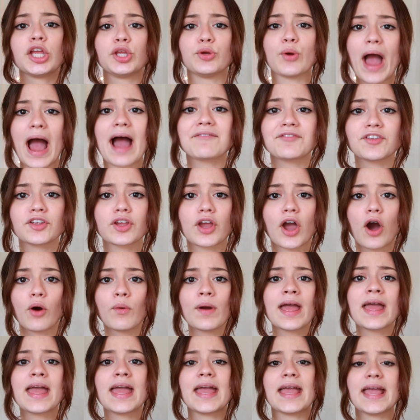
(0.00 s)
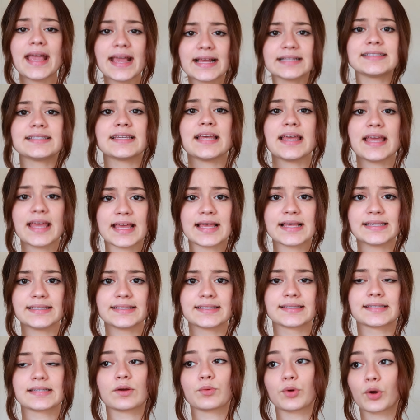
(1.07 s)
You have to go. It
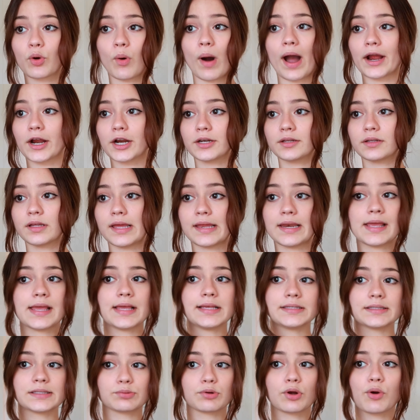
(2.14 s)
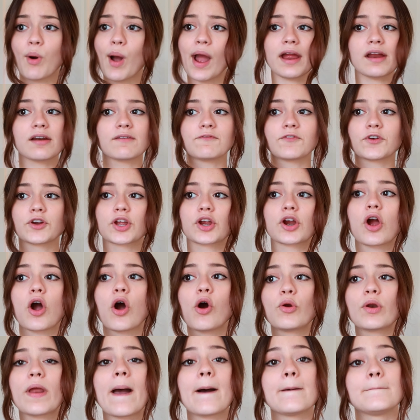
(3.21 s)
is required. It is required for your
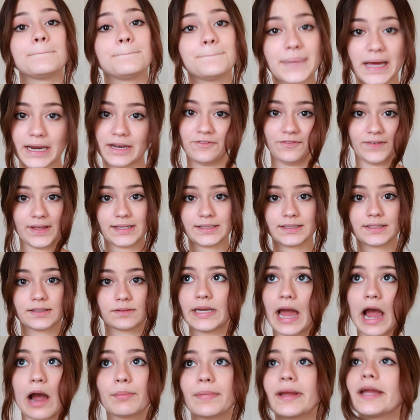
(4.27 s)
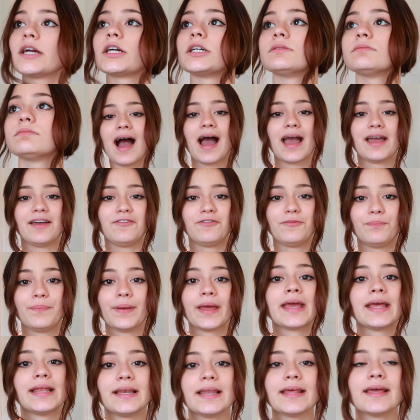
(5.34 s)
own benefit. Now I'm here. I've
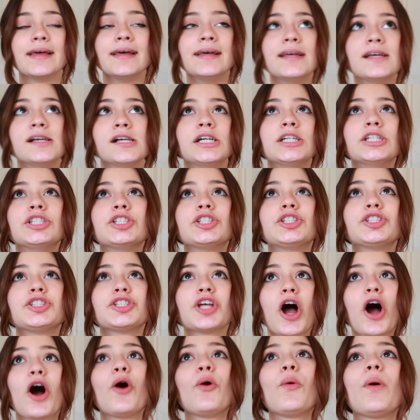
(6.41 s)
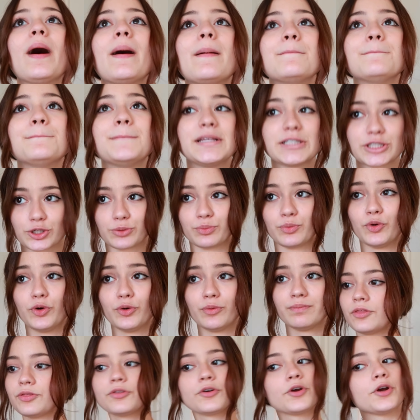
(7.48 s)
been so
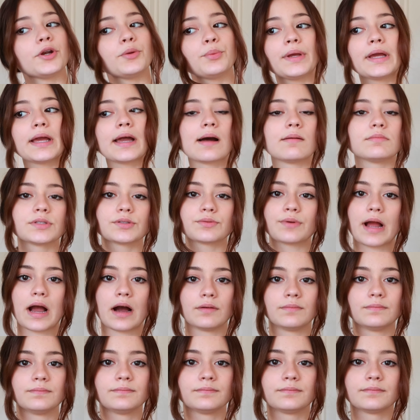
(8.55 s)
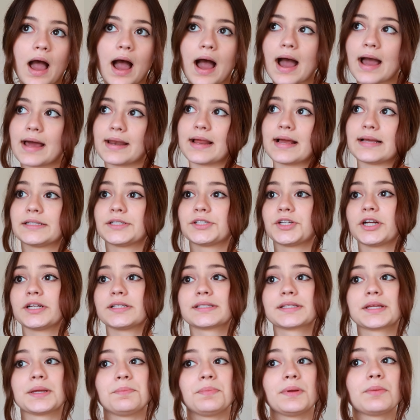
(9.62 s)
miserable. Third week comes around and I start
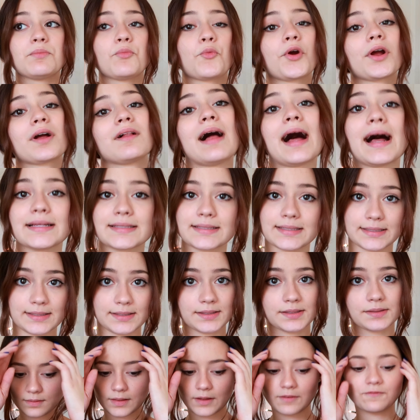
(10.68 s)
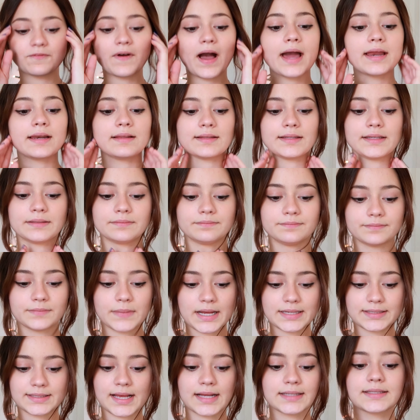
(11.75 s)
skipping more classes. Then finally,
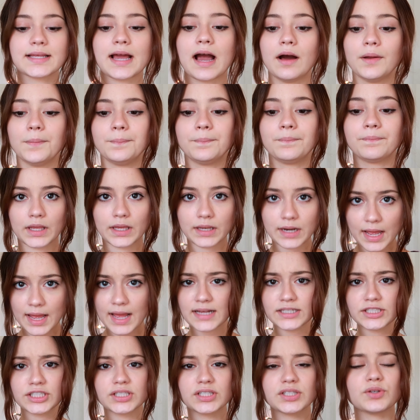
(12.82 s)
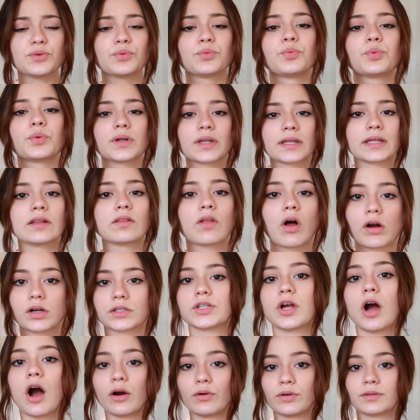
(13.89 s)
I sat down and I had just a really long
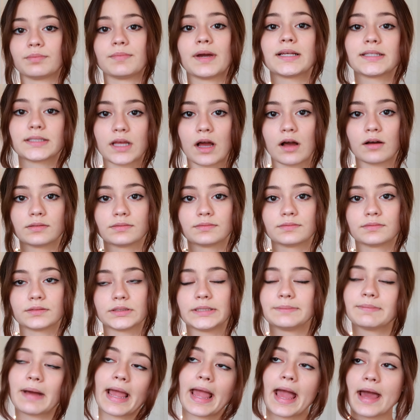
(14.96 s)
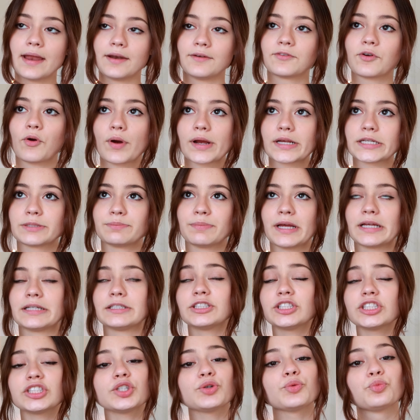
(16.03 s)
talk with myself. In my head, of course,
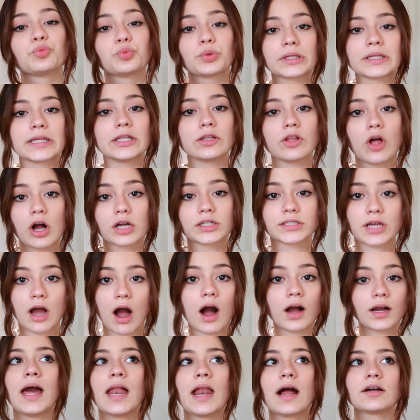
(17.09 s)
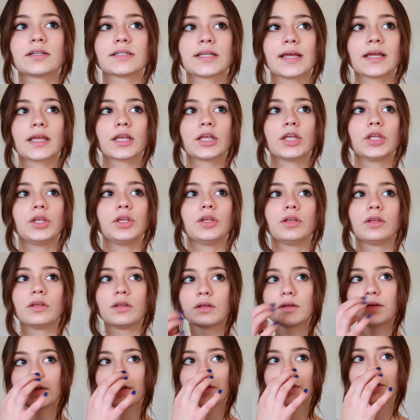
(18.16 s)
but just a really long talk. And I was like,
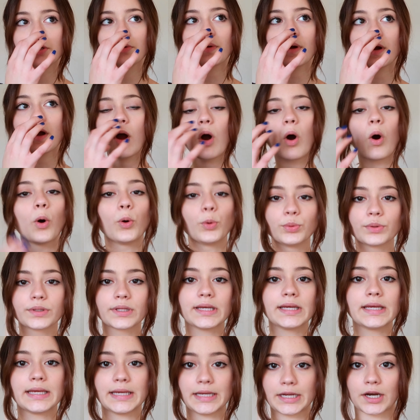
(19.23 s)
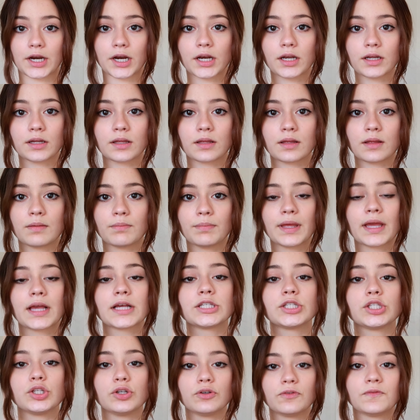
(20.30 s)
you are only here
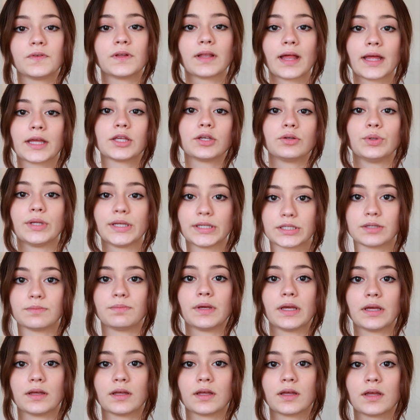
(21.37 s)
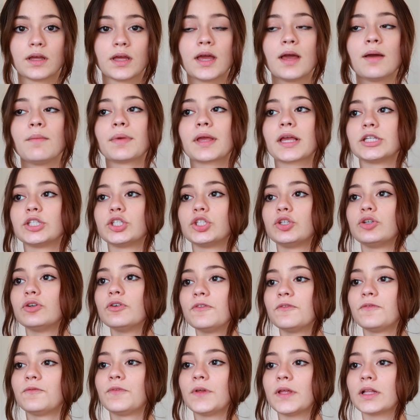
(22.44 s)
because you feel like you need to be. Because you
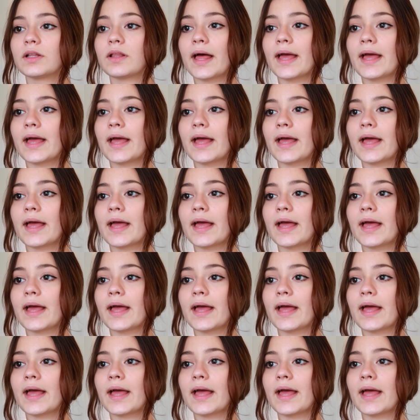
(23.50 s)
feel